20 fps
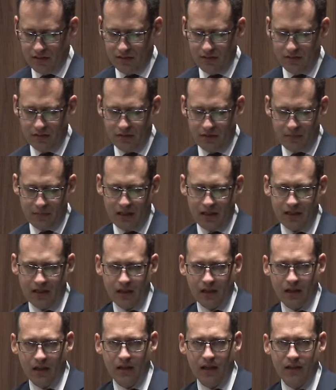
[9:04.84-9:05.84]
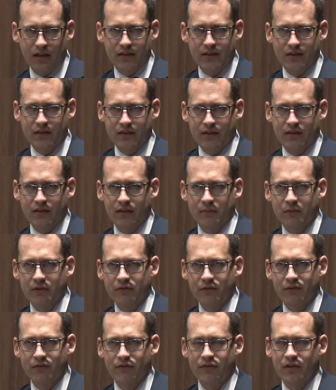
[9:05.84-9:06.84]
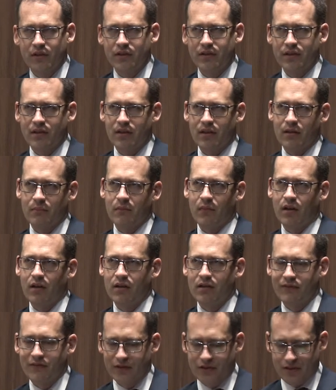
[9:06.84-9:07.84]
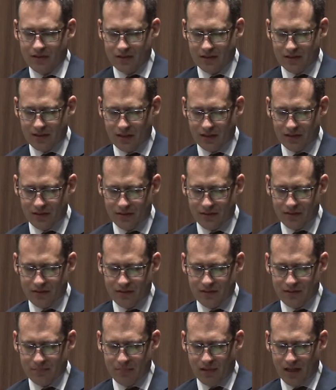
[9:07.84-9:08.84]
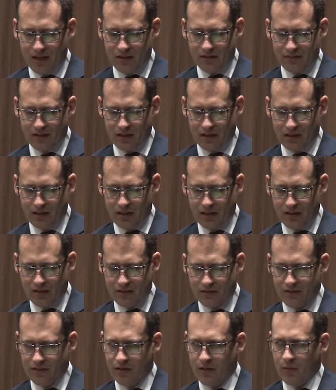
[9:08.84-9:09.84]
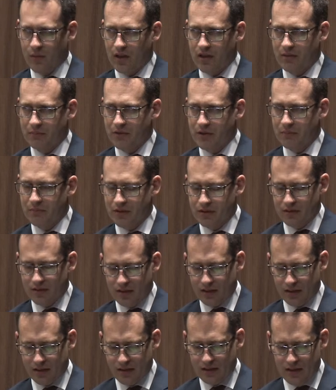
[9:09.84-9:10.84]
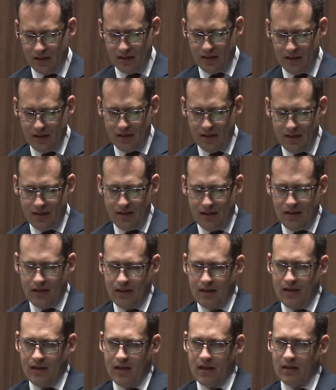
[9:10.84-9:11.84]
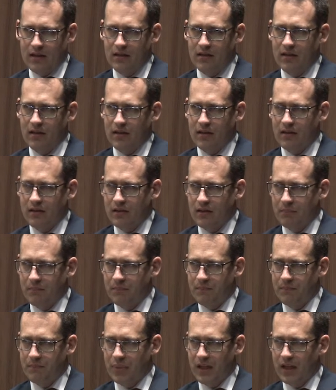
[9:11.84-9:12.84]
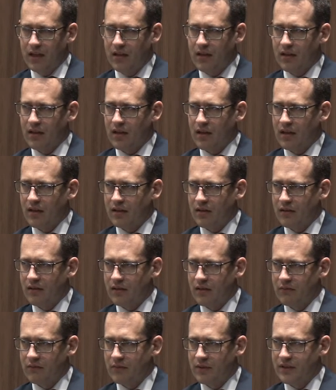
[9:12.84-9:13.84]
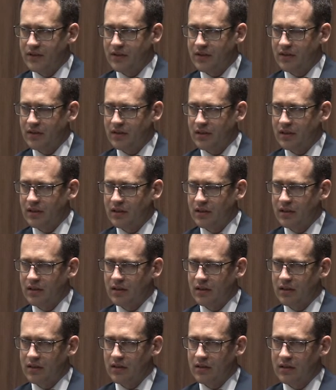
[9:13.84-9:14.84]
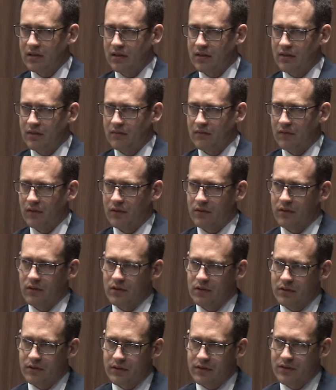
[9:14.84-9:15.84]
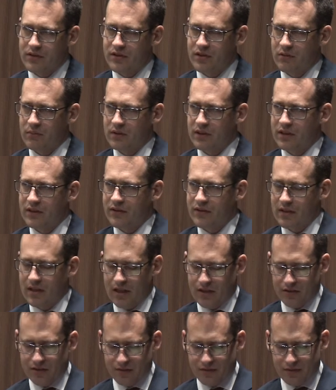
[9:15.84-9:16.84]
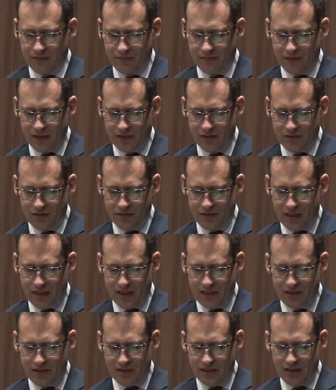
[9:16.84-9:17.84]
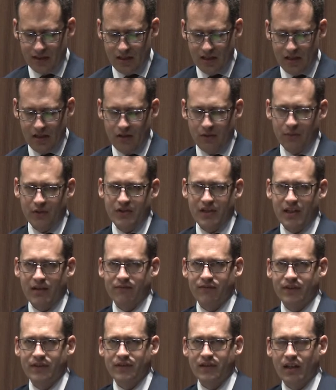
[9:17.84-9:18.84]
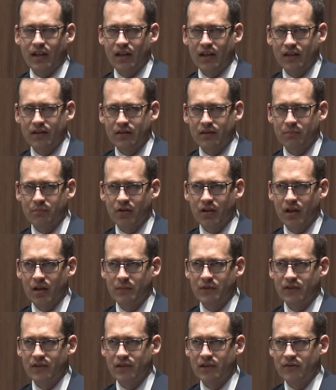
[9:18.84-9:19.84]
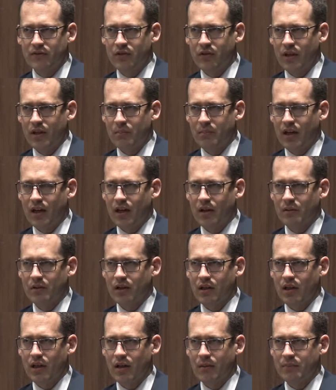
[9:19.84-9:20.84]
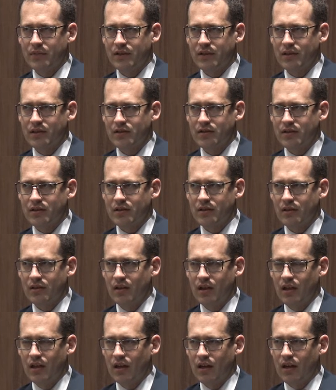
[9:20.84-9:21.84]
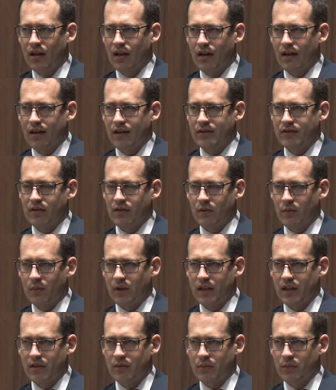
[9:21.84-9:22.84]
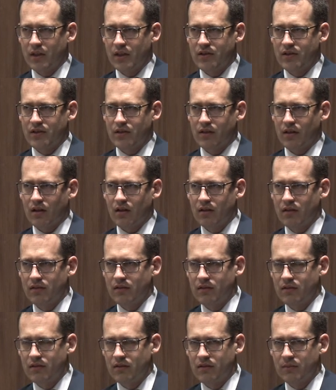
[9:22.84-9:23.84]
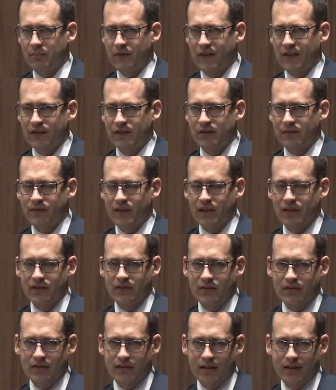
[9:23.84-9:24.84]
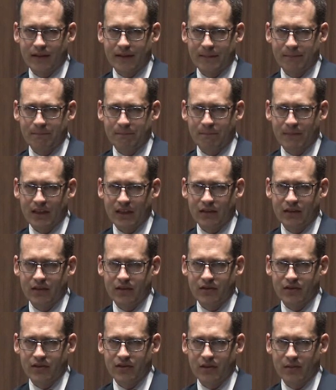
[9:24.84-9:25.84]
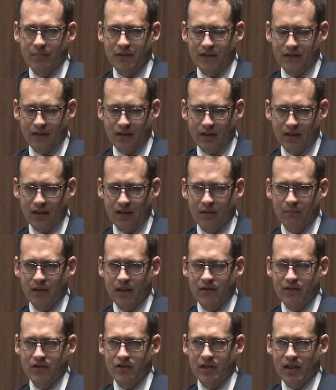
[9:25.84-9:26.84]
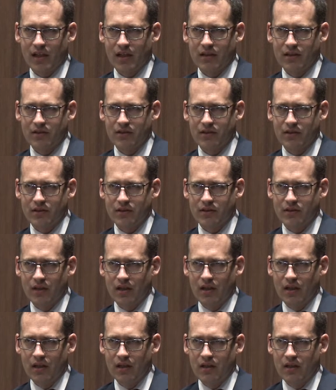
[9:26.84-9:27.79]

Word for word: the new commanding heights, as some have referred to them, artificial intelligence, biotechnology, quantum computing. And indeed, the Pentagon recently, uh, or earlier this year, released the National Defense Strategy, which emphasized the primacy of great power competition uh, to the way in which our de- defense um, leadership is thinking about the challenges